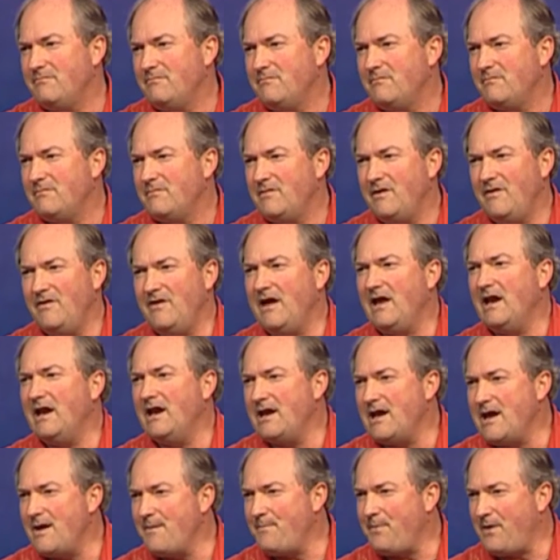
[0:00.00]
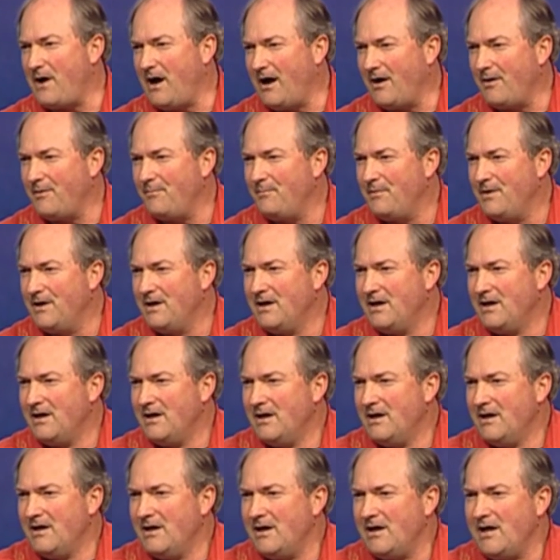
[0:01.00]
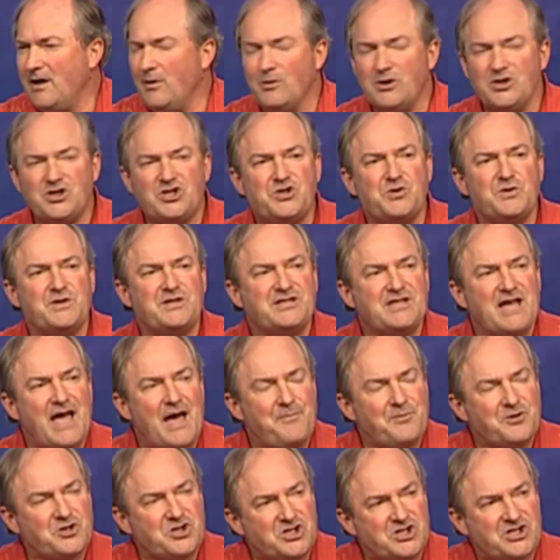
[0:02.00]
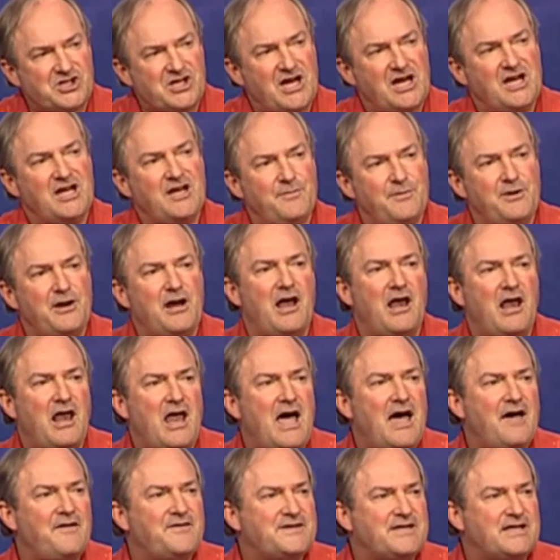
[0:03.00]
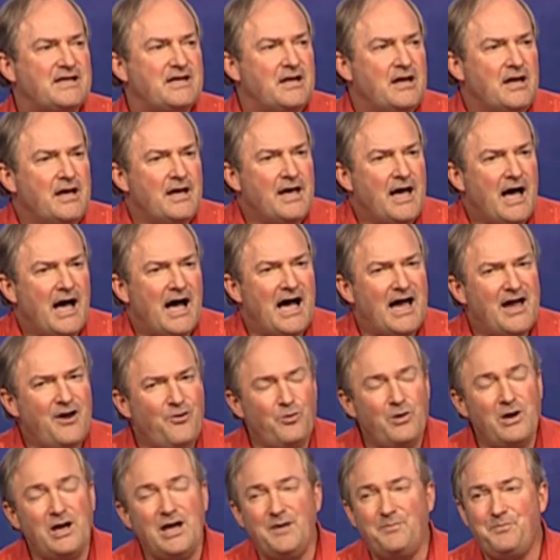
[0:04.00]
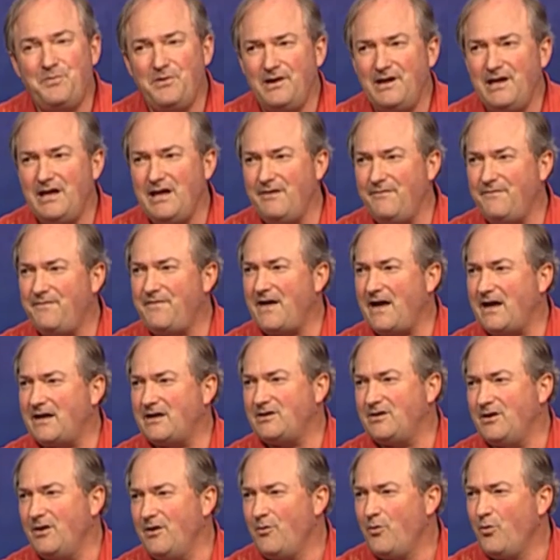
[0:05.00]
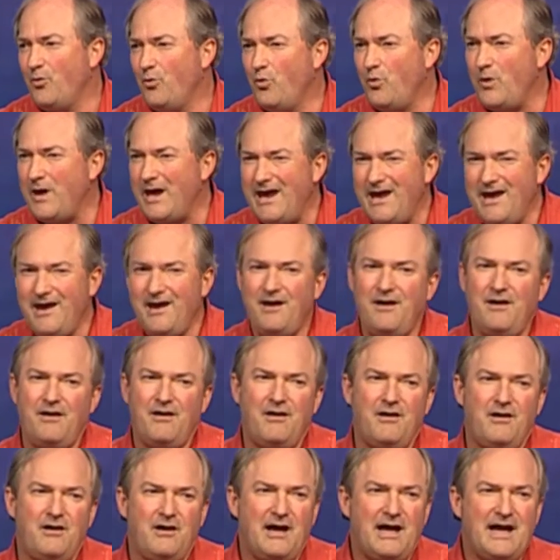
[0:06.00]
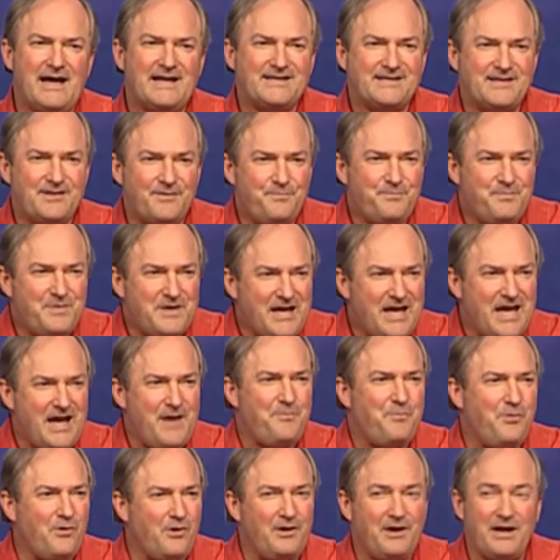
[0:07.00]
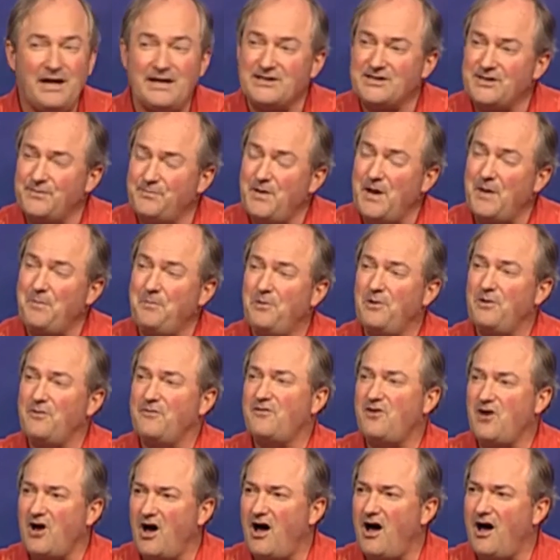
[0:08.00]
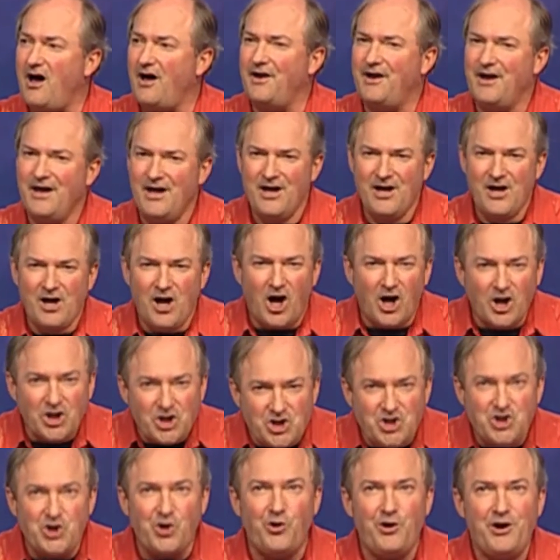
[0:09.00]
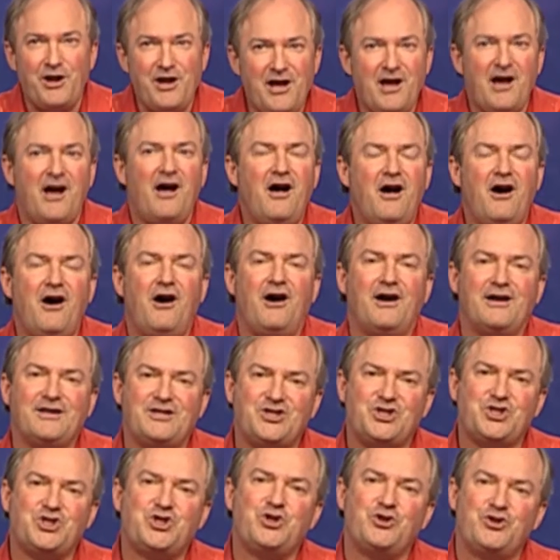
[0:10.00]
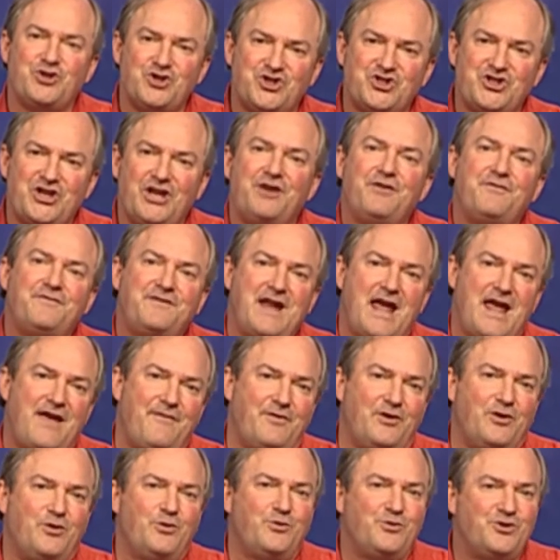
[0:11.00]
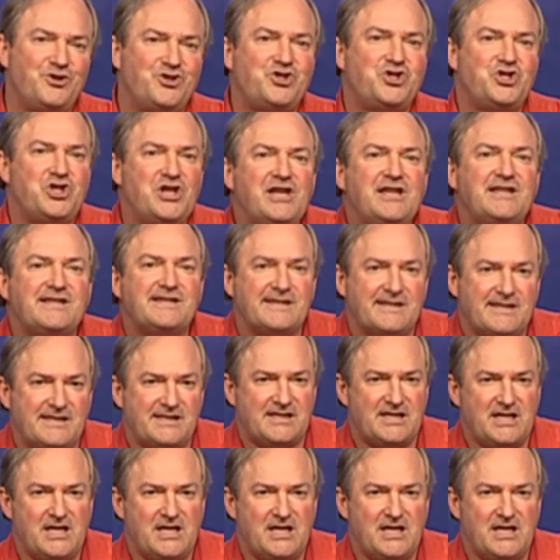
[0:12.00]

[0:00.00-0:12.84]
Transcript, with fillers: in the Inland Empire. He wants to establish his kingdom in our lives, and I really believe that we, as a people and as the people of God, are joining our hearts to the Son of David, who is Jesus.